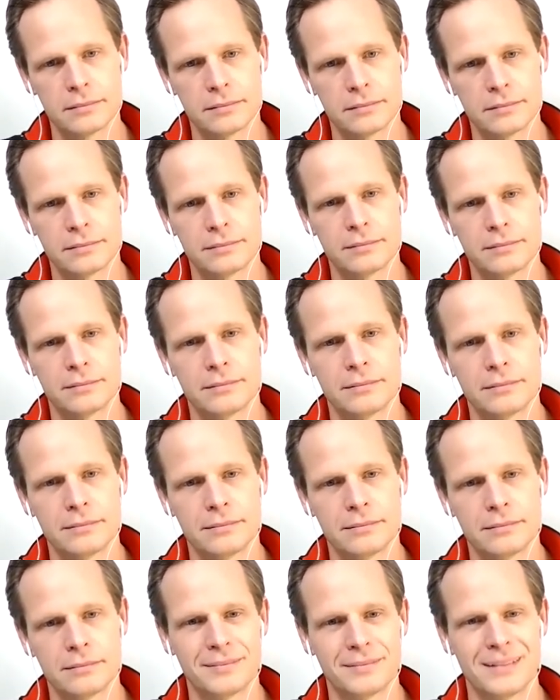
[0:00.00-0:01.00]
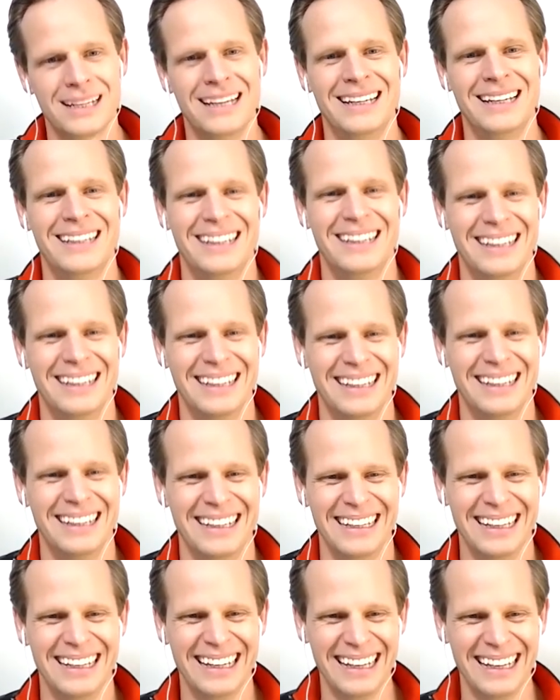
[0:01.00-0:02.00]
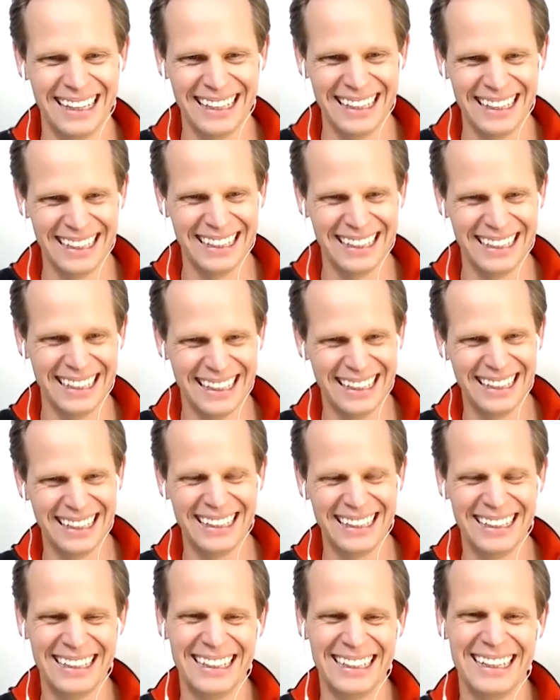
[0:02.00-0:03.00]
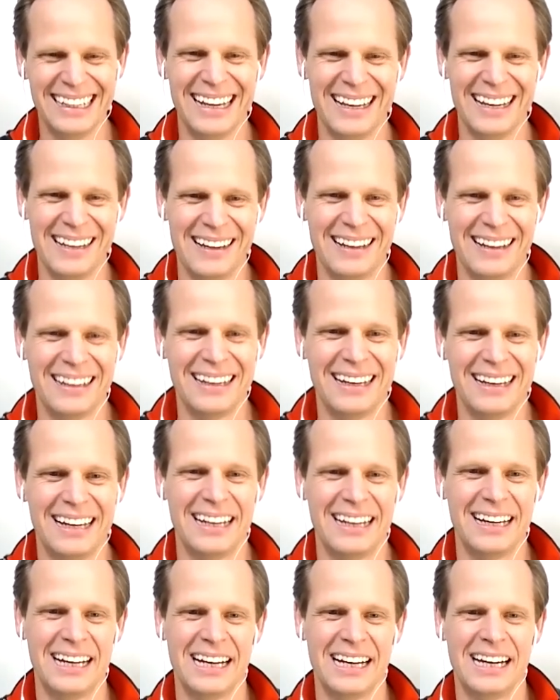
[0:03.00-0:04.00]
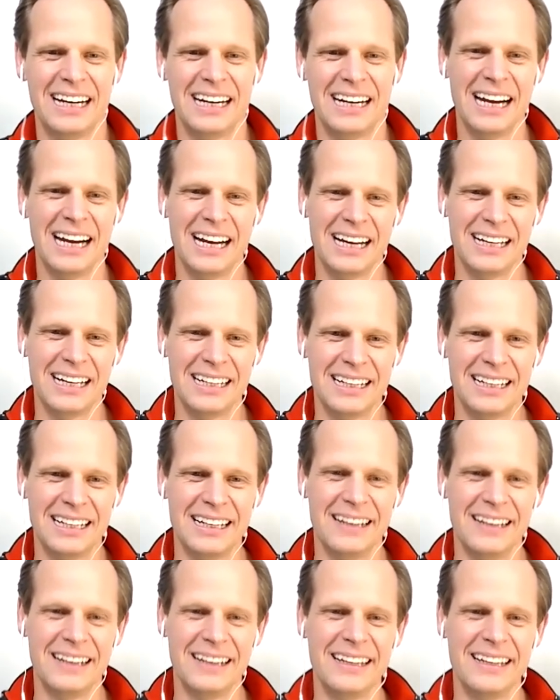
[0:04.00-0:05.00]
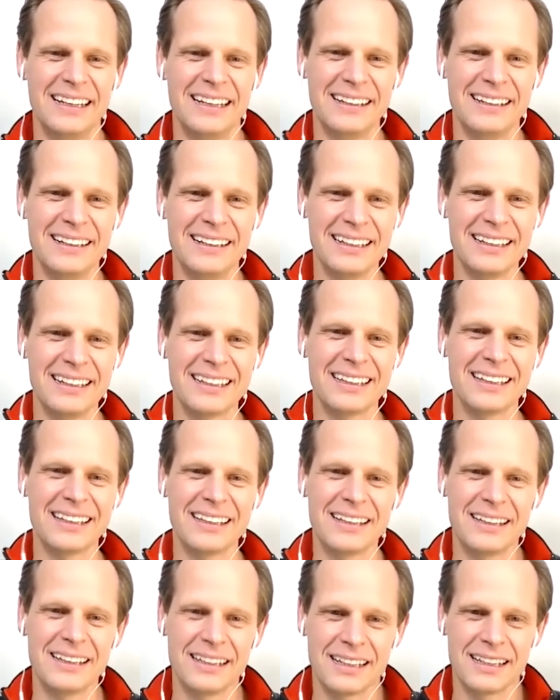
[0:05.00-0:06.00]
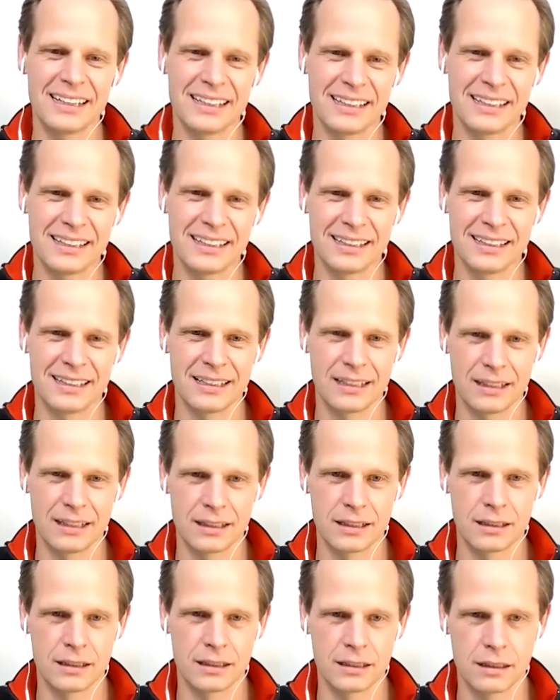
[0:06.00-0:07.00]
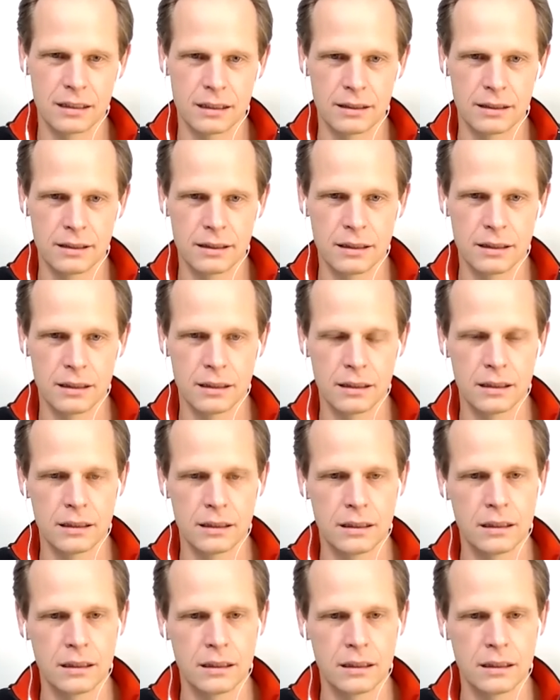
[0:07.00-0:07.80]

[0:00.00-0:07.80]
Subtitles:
This person isn't speaking.